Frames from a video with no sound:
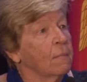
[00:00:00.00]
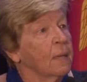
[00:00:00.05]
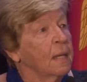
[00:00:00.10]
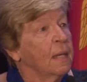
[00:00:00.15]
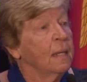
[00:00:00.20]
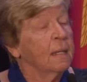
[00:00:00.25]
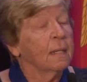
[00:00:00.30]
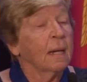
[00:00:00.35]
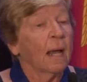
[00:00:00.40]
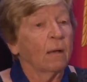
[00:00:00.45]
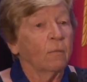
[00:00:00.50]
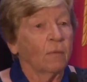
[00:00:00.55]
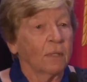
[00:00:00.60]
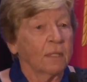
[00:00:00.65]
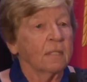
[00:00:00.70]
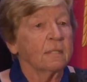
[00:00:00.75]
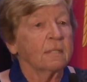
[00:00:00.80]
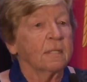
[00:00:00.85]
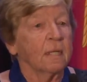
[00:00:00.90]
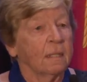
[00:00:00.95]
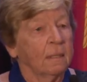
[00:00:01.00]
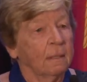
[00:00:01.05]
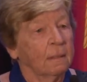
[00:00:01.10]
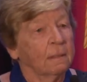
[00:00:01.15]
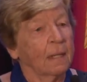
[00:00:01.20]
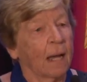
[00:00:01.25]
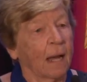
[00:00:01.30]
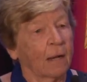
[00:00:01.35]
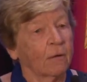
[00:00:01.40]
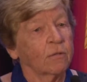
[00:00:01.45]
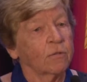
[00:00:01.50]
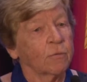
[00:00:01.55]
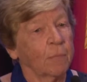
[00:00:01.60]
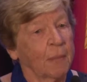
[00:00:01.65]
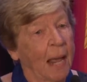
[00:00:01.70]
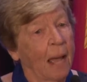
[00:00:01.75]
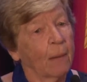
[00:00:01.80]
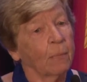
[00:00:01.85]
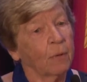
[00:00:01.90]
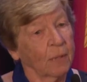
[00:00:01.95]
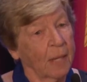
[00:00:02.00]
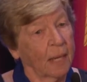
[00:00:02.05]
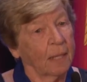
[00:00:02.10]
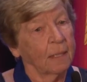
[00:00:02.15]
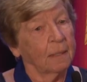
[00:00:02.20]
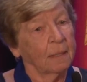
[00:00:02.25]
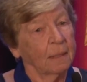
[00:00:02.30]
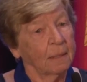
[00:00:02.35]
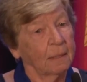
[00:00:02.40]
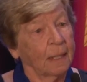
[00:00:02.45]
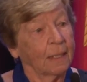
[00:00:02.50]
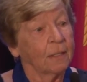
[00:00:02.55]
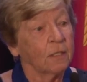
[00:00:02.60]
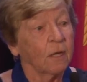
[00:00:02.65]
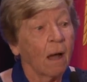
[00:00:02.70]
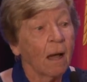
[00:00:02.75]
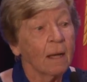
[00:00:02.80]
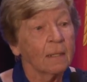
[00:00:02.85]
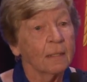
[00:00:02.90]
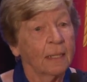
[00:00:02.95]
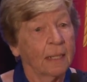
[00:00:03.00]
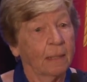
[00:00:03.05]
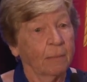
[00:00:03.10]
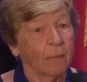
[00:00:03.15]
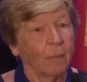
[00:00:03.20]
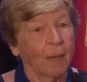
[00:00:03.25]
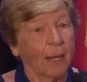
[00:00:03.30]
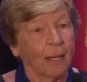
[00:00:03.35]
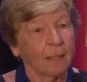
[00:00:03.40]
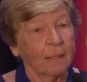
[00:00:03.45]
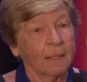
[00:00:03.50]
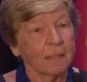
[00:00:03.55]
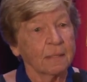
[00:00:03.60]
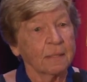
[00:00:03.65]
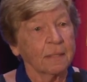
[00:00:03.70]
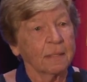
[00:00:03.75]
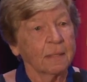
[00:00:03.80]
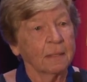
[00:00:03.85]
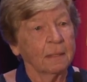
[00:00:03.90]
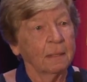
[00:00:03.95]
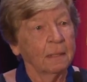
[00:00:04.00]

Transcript: he and I went to see Congressman Applegate and talked to him about this.